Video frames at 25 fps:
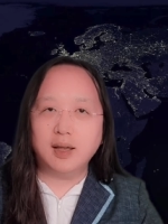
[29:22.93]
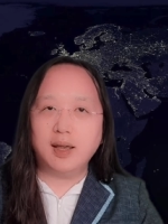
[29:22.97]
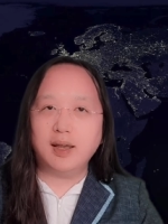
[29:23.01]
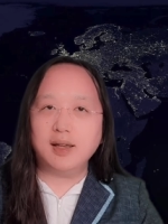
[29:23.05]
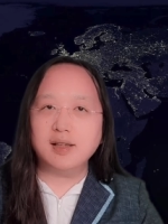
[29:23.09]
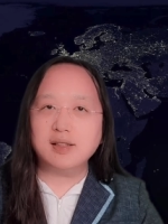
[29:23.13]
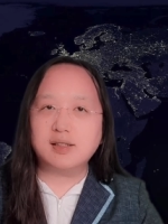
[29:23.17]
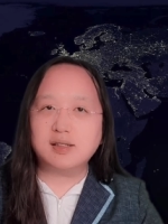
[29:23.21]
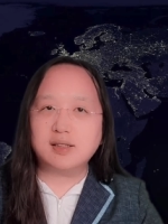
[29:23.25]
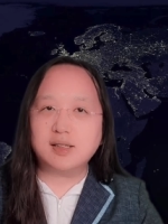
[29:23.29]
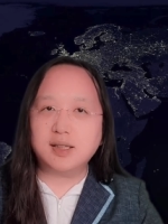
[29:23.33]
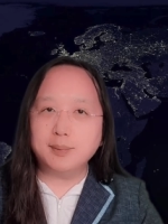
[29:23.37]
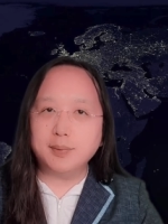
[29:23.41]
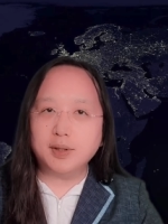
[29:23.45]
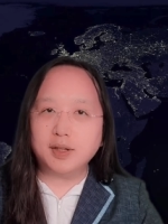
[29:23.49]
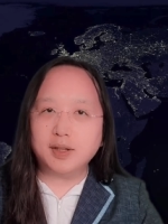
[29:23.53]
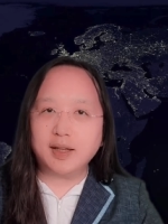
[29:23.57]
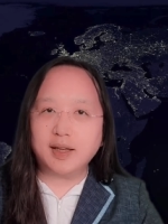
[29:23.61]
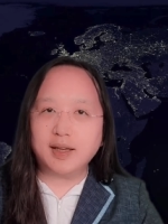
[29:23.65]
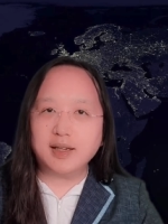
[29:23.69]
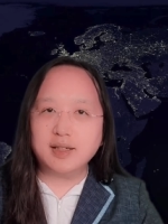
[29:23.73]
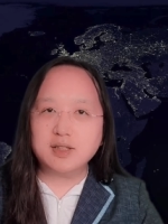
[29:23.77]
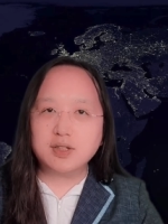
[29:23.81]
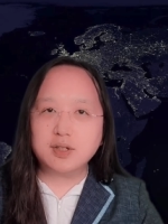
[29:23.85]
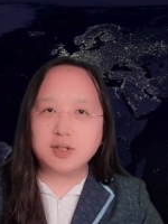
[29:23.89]
is
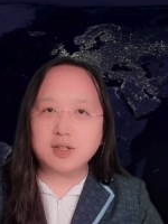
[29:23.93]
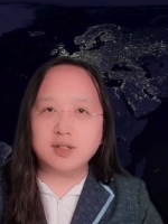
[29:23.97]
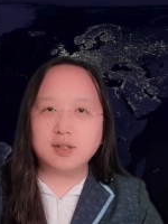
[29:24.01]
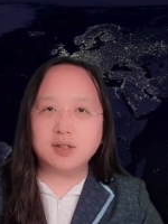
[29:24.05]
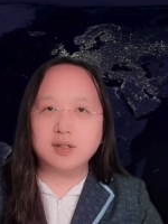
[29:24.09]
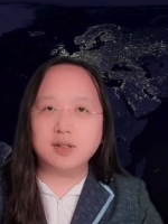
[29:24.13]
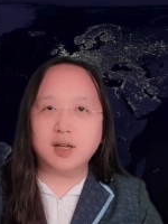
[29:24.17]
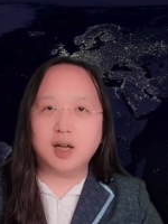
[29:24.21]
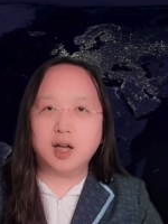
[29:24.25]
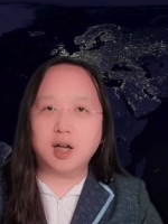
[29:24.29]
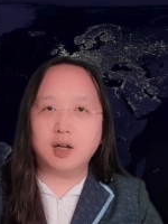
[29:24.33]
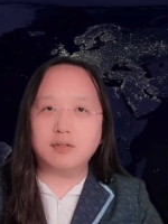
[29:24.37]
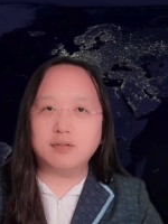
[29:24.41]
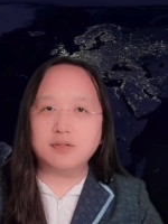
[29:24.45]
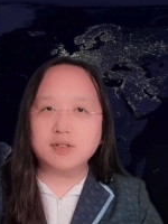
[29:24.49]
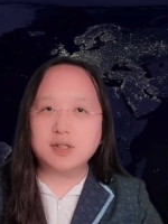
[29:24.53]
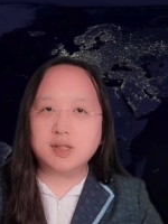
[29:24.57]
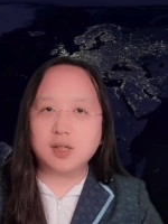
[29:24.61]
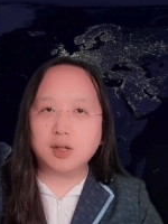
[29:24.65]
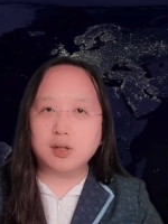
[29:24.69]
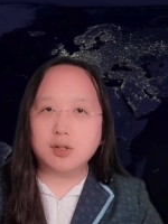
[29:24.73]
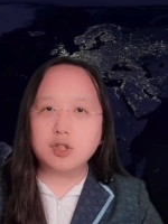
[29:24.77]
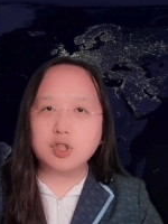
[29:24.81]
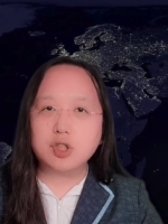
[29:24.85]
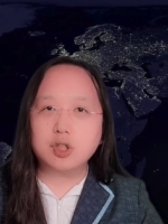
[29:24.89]
stimulation of
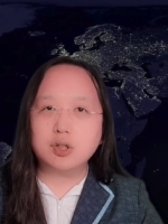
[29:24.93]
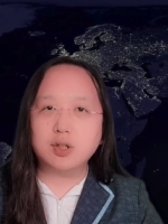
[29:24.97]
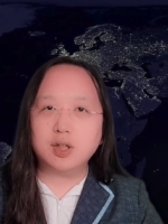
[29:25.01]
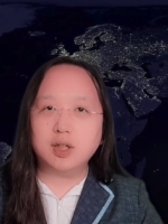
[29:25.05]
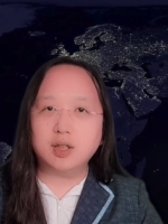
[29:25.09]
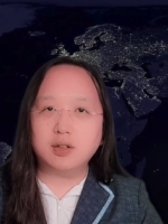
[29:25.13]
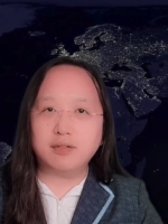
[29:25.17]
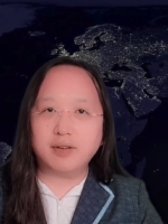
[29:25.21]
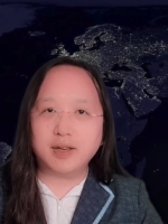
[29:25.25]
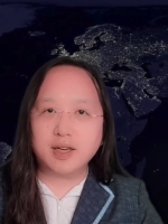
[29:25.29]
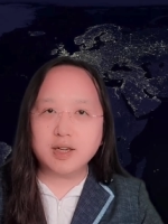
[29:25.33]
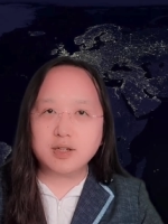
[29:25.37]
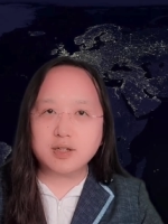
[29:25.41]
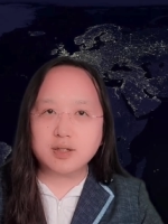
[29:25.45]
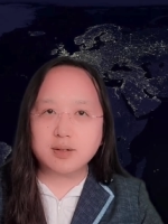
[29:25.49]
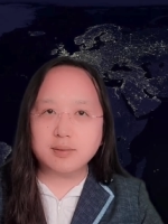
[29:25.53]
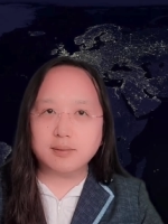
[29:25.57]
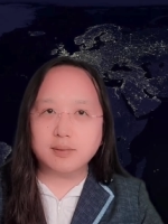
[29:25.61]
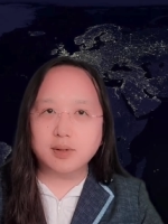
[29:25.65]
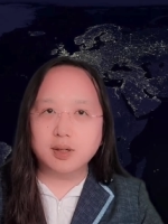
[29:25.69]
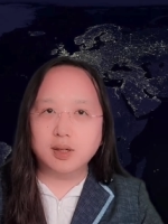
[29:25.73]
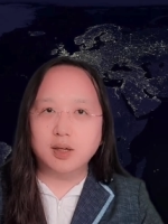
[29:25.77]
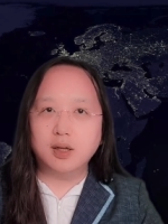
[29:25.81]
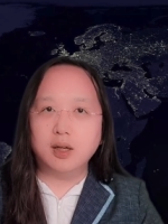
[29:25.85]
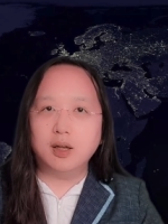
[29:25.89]
social innovation
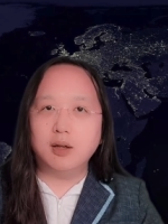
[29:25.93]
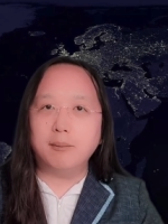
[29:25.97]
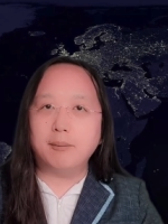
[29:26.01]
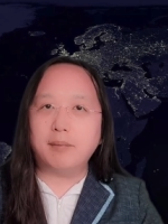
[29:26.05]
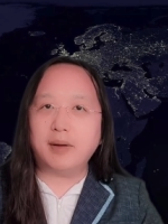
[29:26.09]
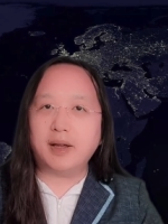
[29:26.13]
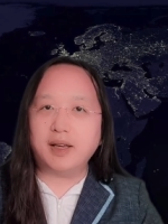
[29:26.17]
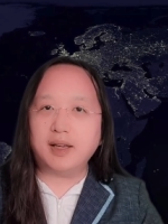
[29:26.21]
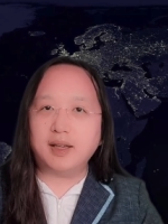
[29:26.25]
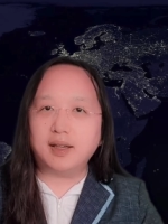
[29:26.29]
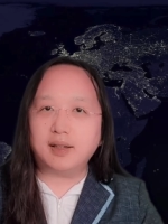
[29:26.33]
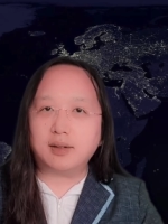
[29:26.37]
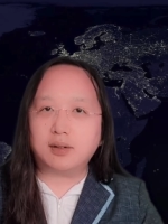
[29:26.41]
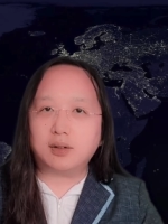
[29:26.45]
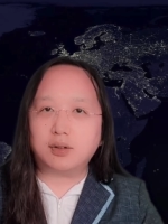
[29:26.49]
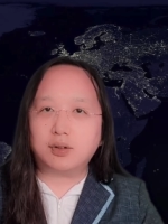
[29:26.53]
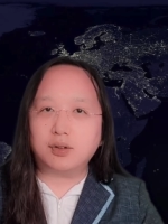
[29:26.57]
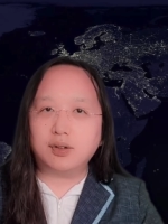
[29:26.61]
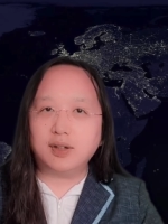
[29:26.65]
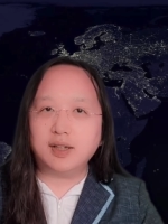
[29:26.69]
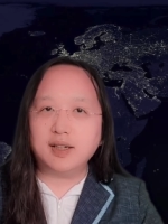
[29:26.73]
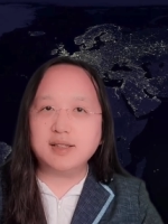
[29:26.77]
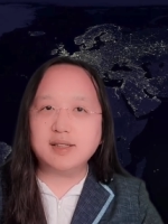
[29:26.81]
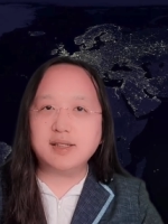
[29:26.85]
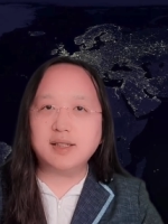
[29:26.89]
by
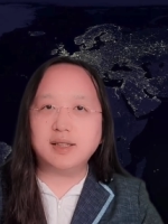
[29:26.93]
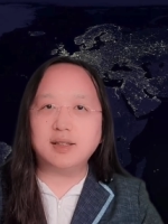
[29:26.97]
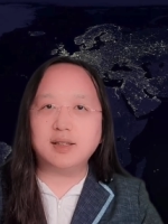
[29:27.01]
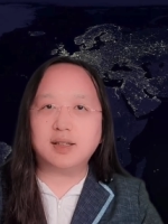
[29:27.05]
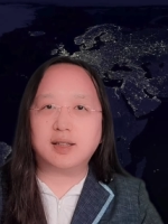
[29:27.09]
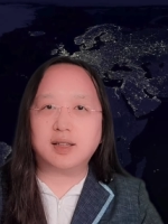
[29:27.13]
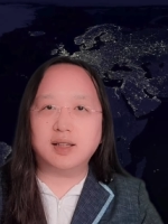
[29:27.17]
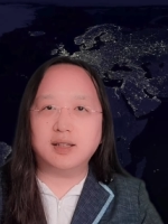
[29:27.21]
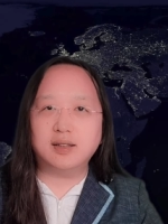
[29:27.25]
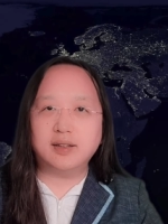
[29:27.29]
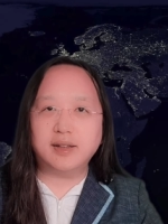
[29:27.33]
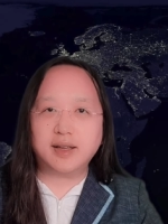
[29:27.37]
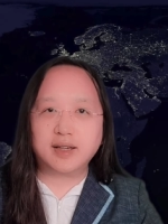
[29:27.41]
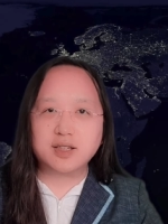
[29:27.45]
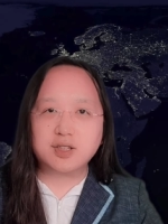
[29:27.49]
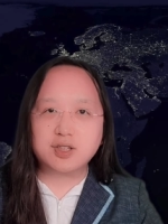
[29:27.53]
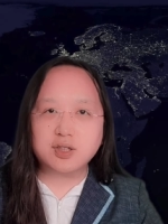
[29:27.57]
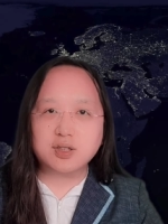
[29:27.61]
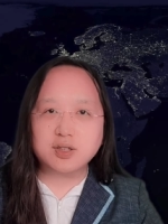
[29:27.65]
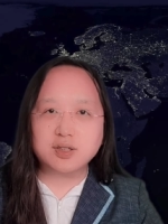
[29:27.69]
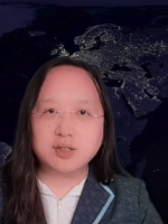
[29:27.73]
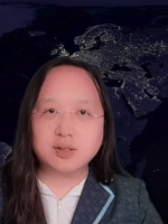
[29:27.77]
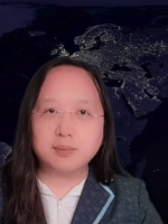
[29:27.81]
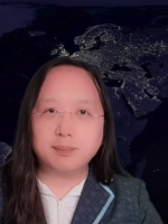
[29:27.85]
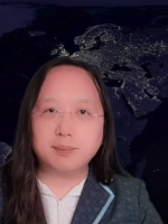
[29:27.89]
increasing the
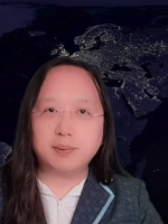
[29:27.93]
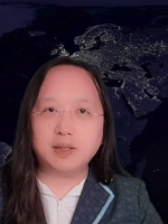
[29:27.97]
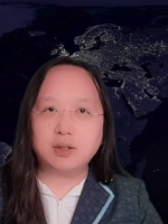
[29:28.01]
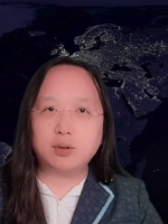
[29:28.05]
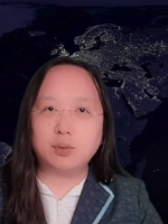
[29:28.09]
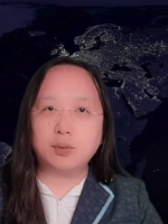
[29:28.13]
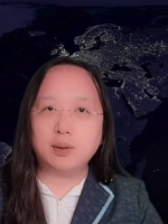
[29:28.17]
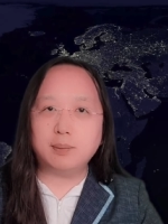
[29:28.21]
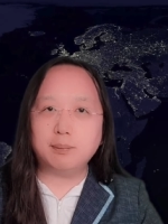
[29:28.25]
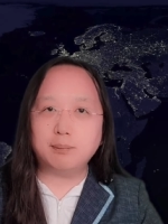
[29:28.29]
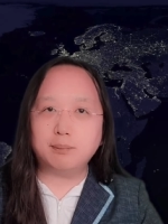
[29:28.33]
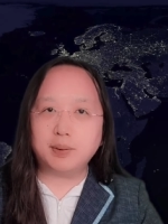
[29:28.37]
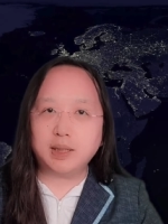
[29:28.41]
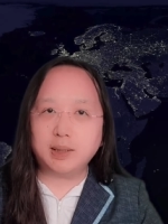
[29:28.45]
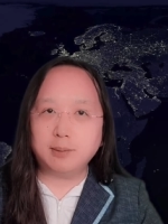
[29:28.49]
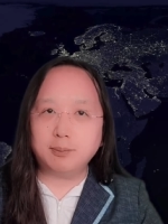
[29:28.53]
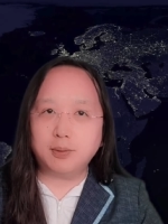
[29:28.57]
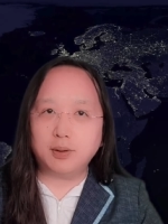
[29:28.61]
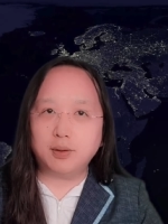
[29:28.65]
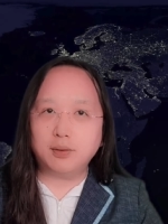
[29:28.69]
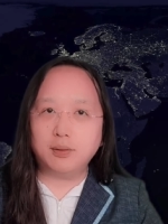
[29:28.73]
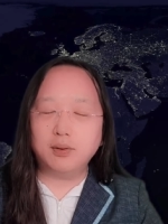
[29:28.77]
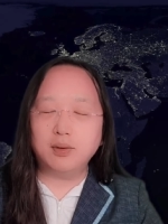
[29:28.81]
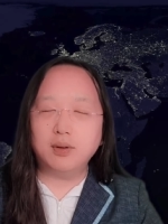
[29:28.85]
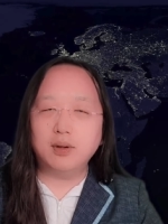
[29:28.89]
connections between
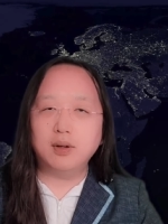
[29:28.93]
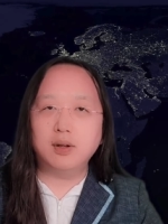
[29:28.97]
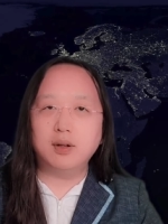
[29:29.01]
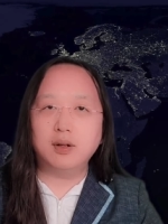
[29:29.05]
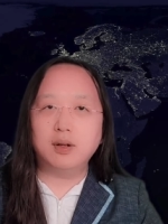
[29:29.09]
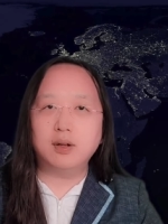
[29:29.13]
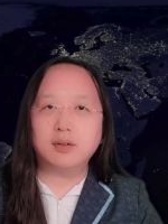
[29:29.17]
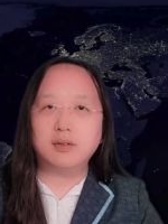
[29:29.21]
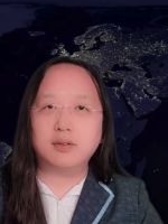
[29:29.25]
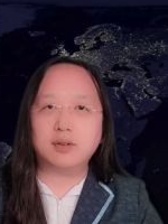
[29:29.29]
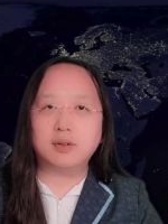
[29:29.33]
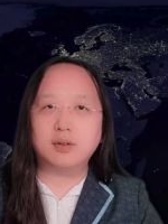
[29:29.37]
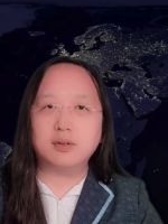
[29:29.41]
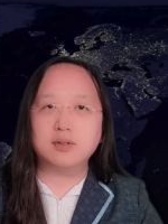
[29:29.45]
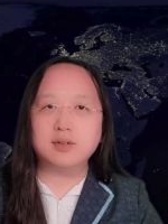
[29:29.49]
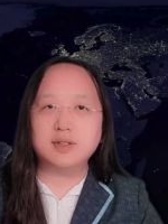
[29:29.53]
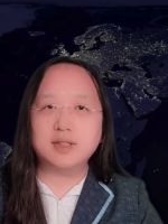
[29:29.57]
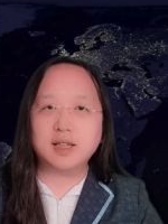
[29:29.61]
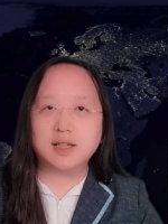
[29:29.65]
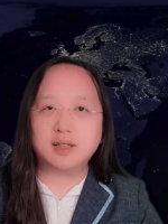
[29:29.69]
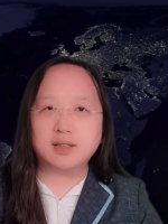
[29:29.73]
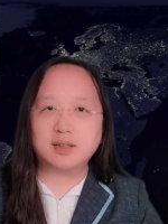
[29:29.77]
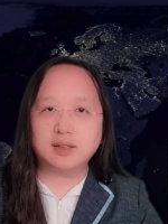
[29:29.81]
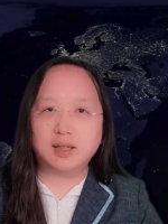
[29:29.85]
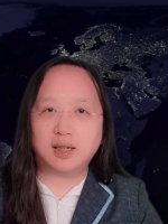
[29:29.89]
people through
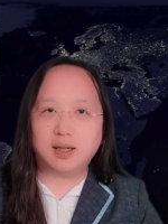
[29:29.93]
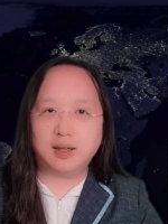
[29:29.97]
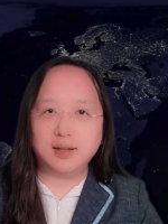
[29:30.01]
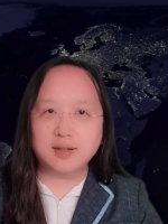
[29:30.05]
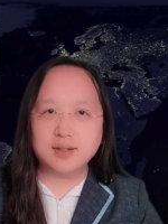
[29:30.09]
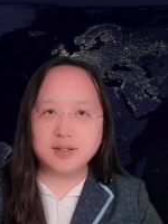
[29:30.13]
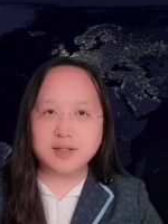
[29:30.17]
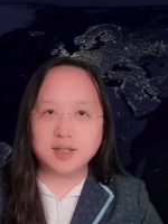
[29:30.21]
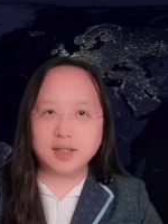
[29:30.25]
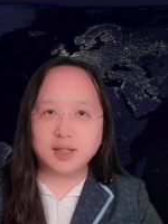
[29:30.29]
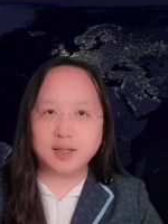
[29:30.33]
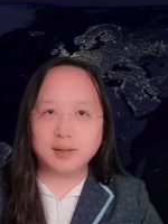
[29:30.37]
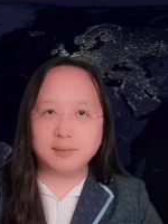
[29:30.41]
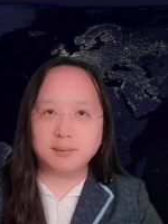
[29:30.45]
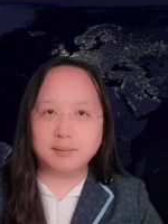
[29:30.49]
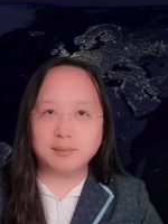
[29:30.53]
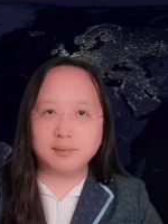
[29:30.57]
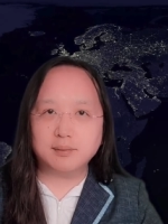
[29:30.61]
technology.